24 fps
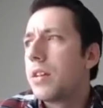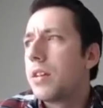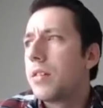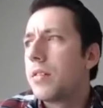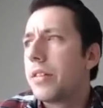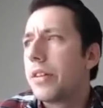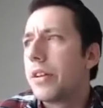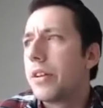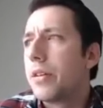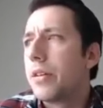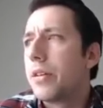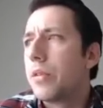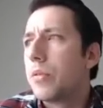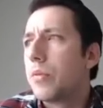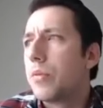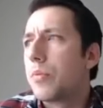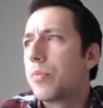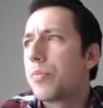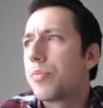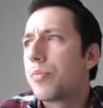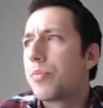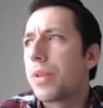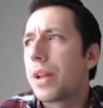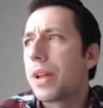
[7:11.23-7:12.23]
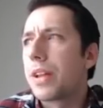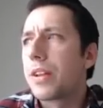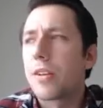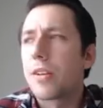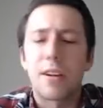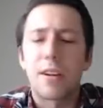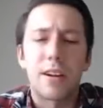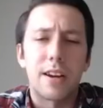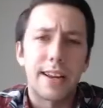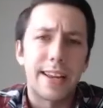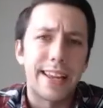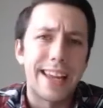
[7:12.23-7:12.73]
you think
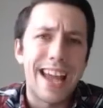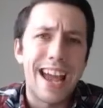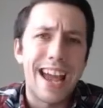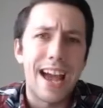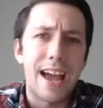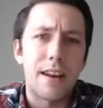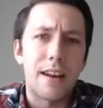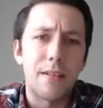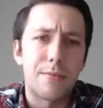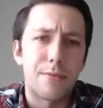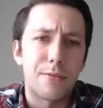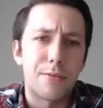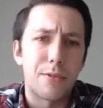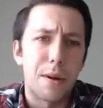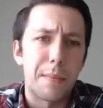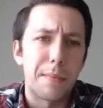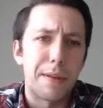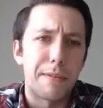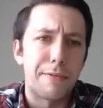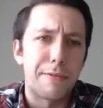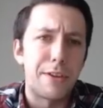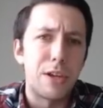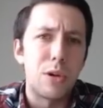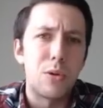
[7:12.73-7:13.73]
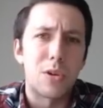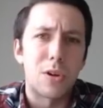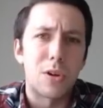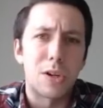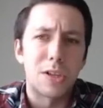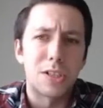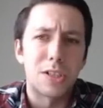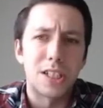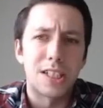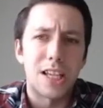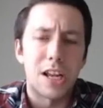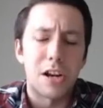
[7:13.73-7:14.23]
you're going to get from the few
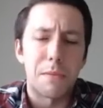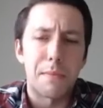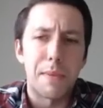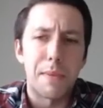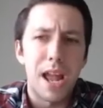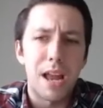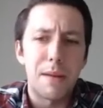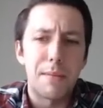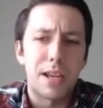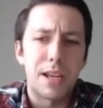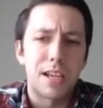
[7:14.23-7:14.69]
nurses that are paid,